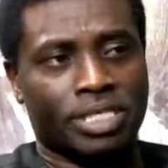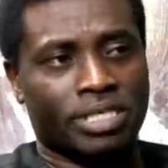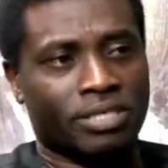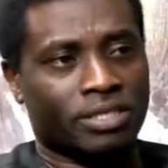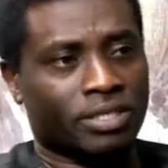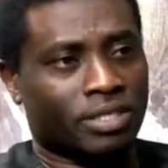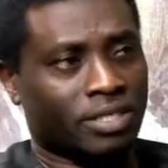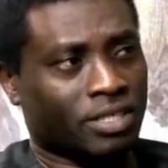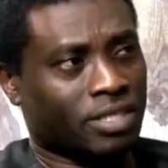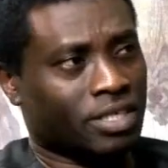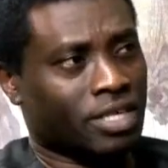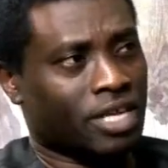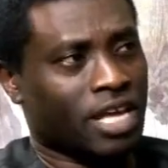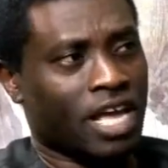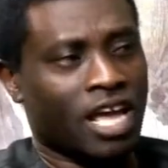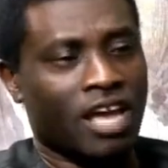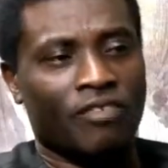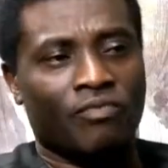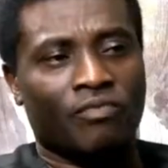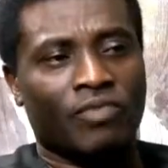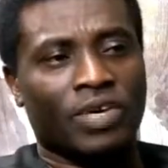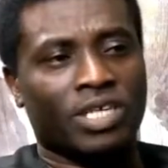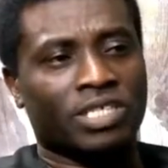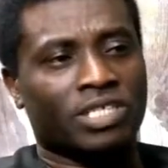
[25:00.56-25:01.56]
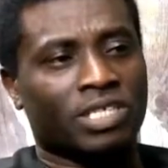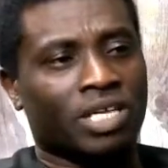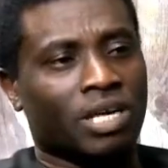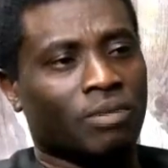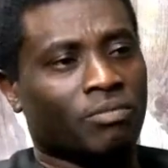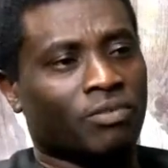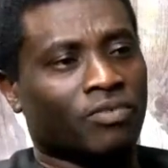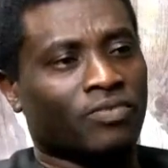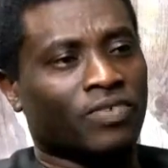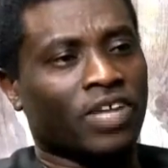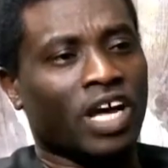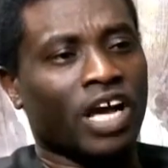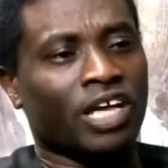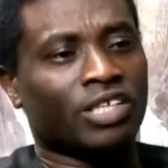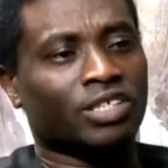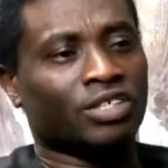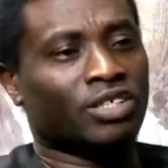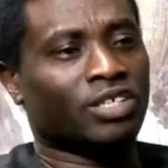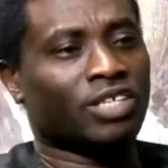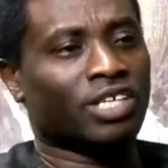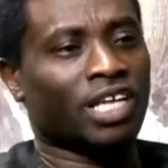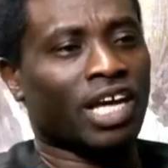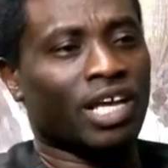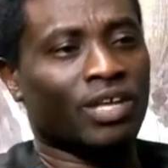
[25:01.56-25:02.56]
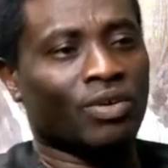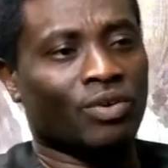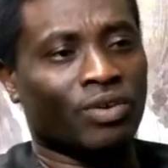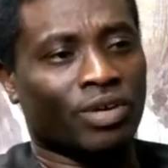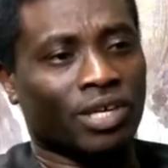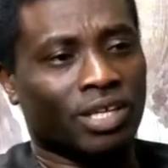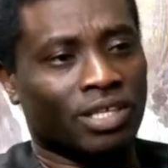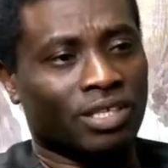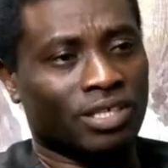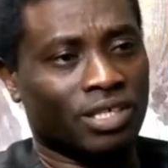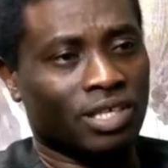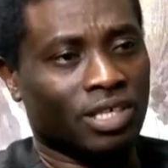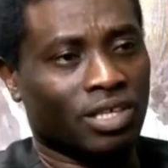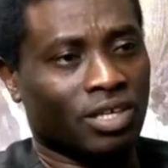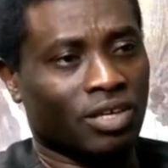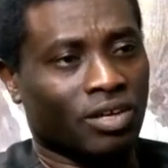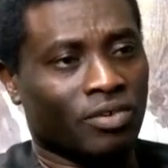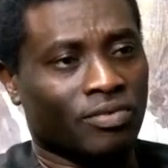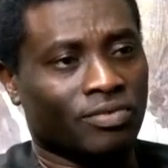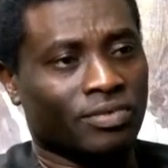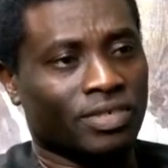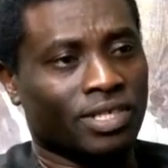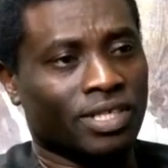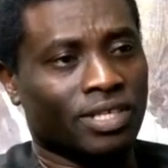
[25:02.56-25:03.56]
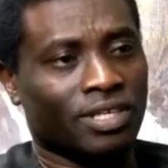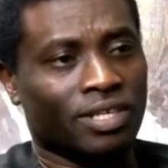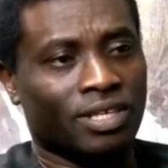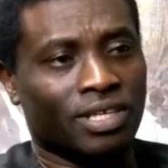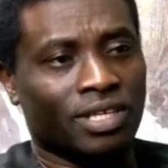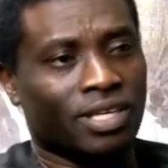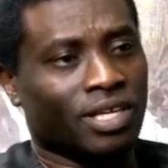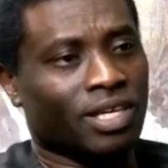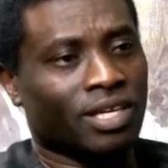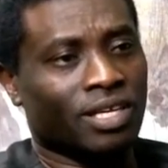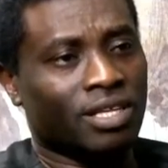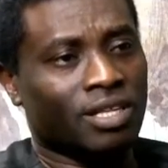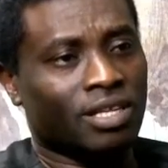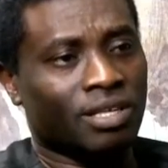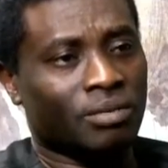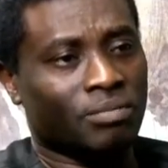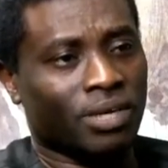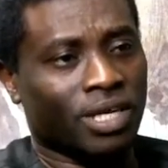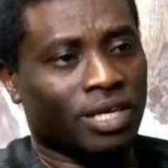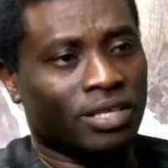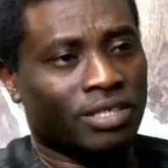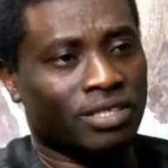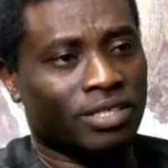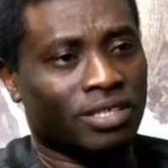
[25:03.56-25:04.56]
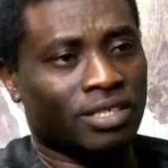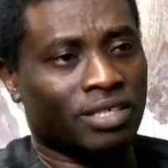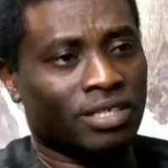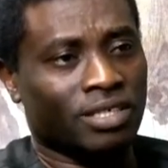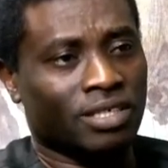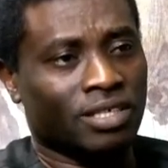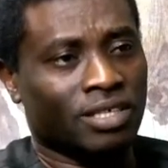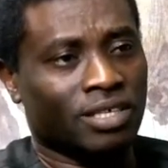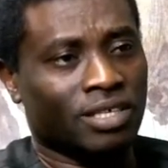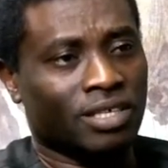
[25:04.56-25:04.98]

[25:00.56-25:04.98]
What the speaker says: person, every type of Nigerian that you can think of in the party.